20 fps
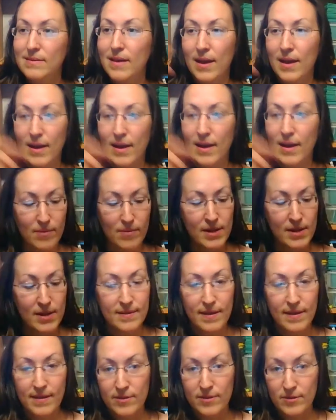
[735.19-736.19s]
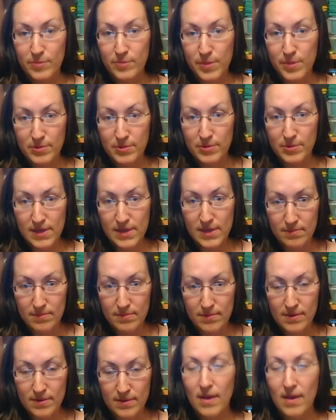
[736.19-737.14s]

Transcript: and I write down those people's names.